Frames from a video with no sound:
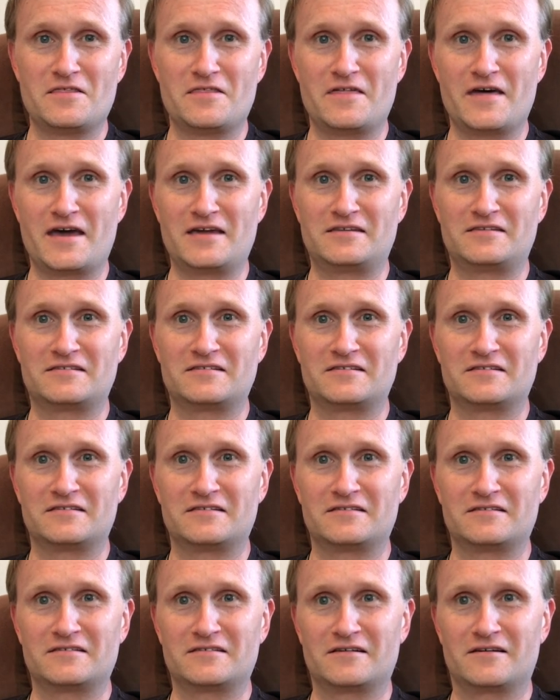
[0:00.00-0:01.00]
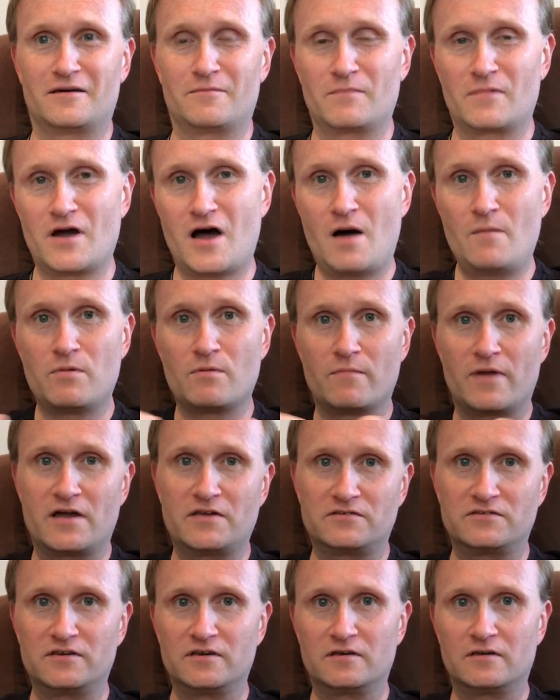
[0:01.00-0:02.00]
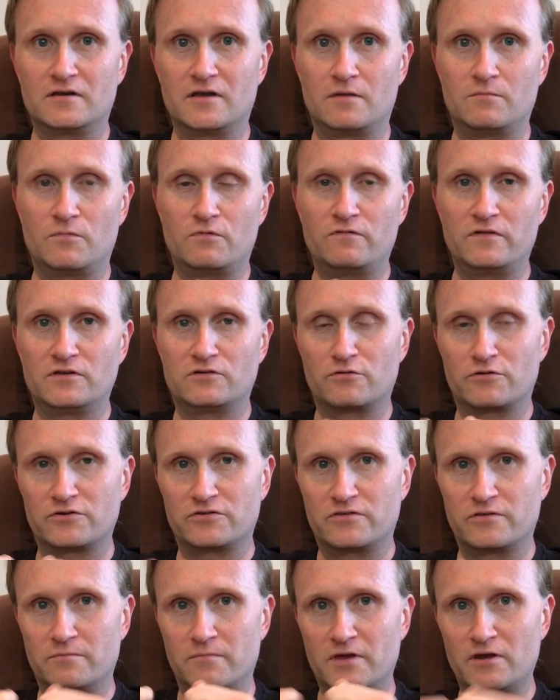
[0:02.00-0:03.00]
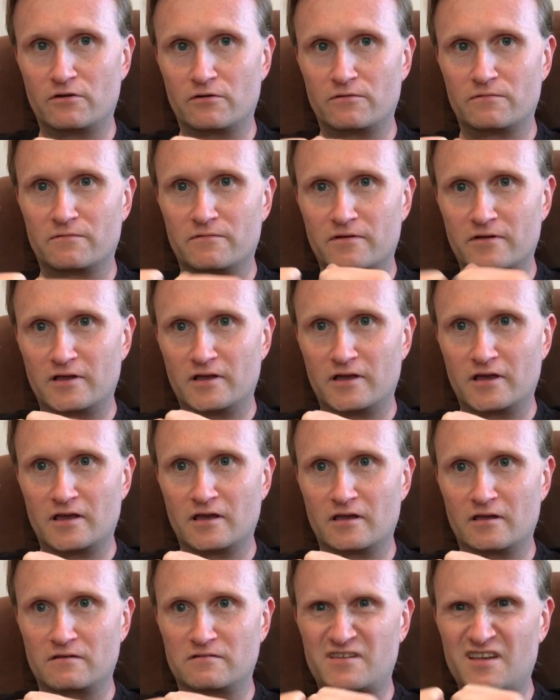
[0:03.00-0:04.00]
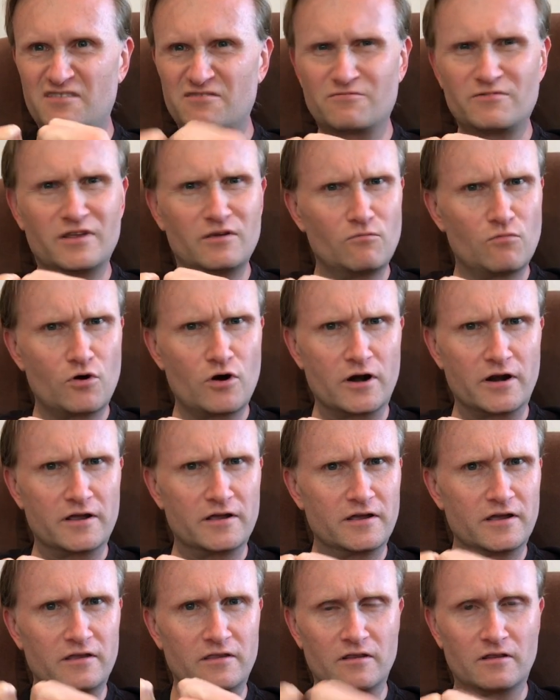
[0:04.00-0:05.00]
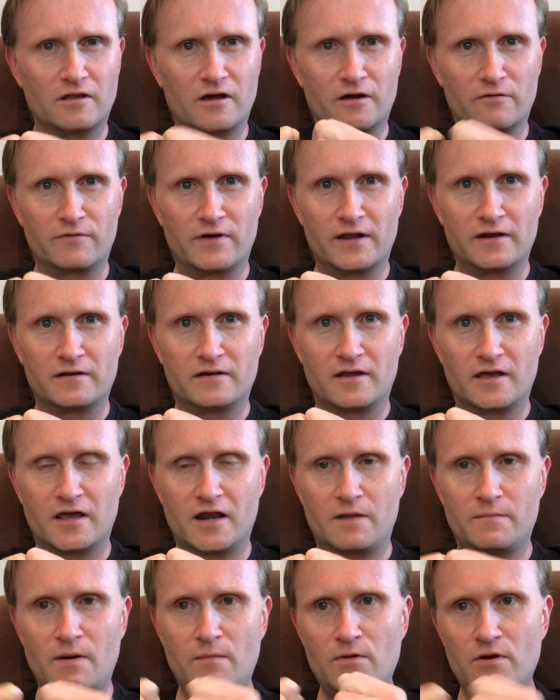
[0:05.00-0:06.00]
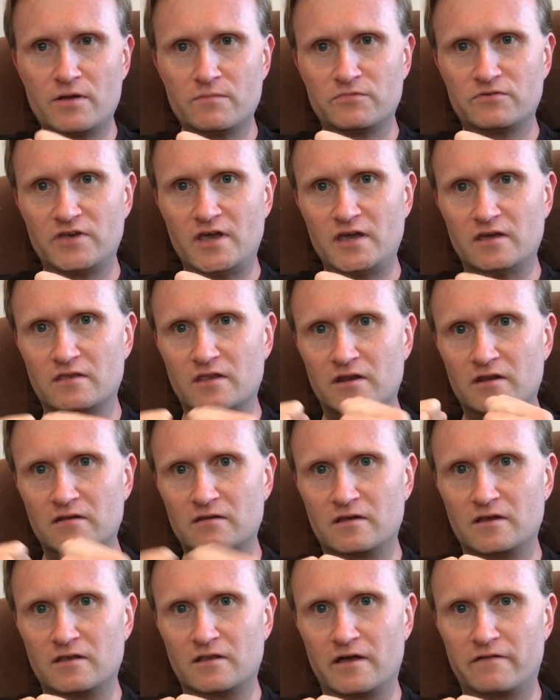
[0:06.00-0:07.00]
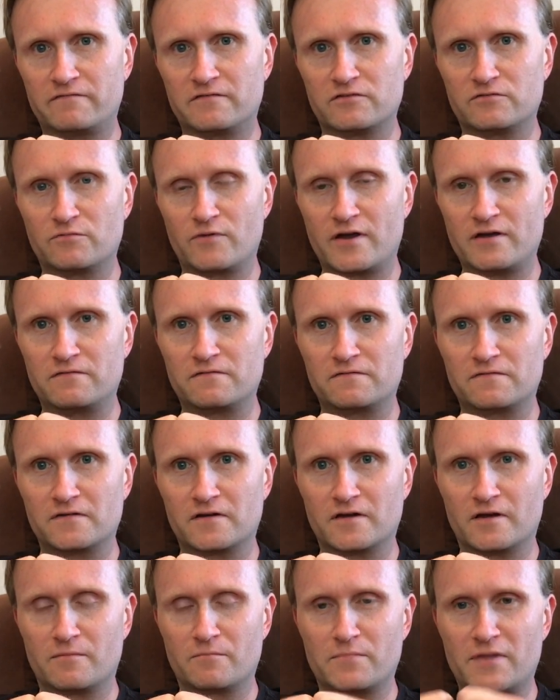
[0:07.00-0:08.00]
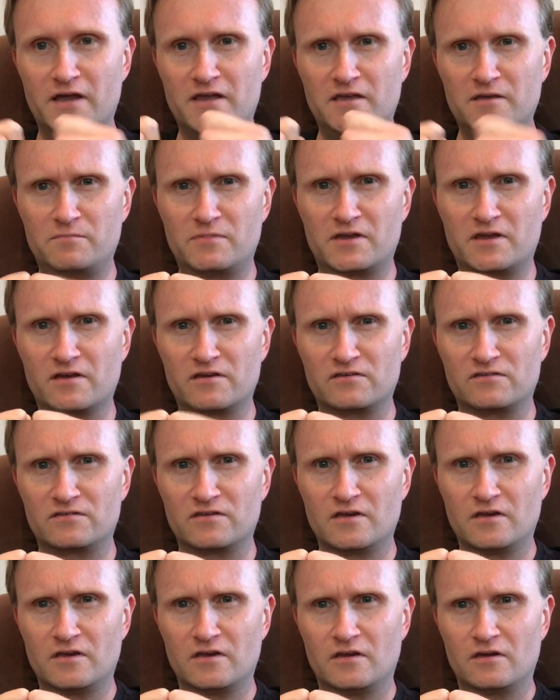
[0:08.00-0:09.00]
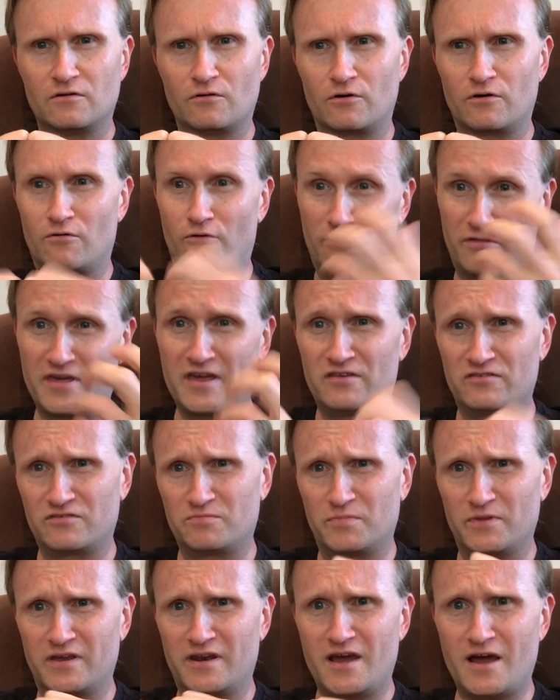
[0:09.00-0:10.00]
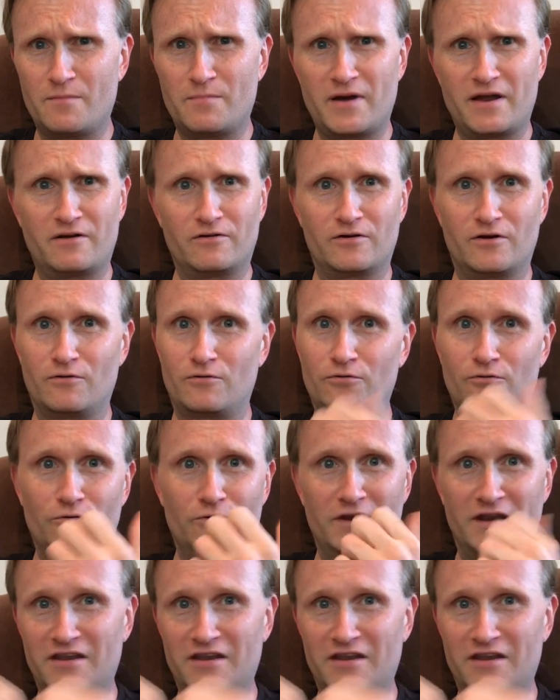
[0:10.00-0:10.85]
that um, compromising and moving towards the middle uh, doesn't really work in the long run. And I remember him saying that he, he left his wife, uh, Becky, because, or, or they split up, I don't know who